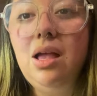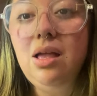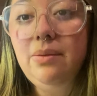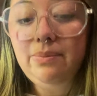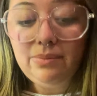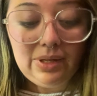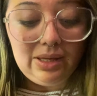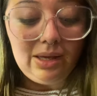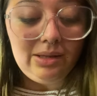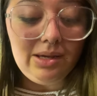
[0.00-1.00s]
I
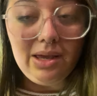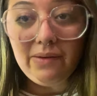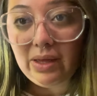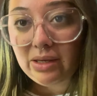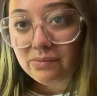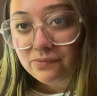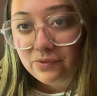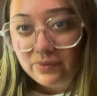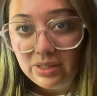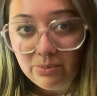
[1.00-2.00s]
think I have like
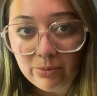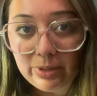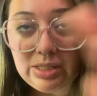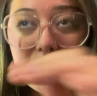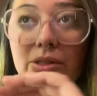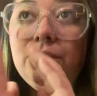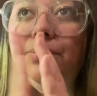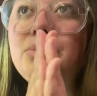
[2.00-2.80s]
15 more minutes here.